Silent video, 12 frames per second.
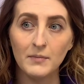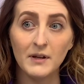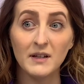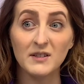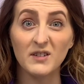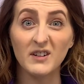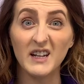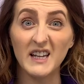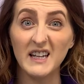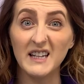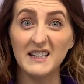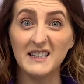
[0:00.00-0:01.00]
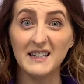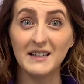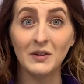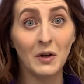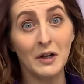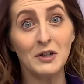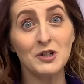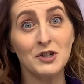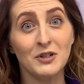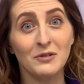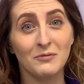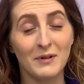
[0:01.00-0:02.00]
Because they're easy lunch,
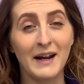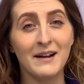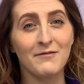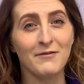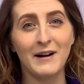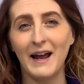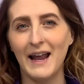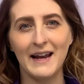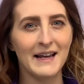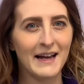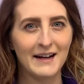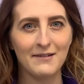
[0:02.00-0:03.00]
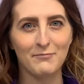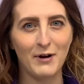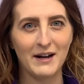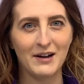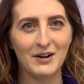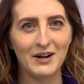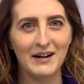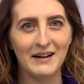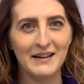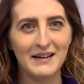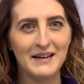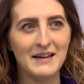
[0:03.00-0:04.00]
right? For any kind of predator,
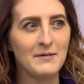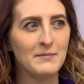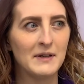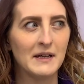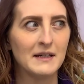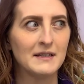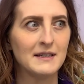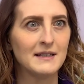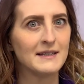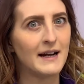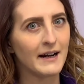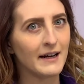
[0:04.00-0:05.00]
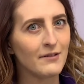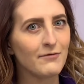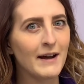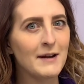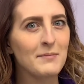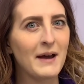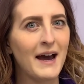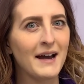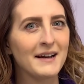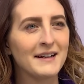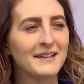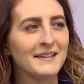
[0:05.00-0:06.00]
because it's not gonna fight back
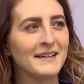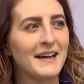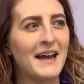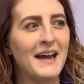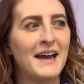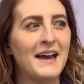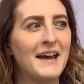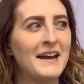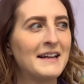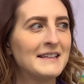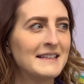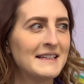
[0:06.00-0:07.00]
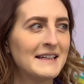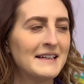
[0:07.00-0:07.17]
and it's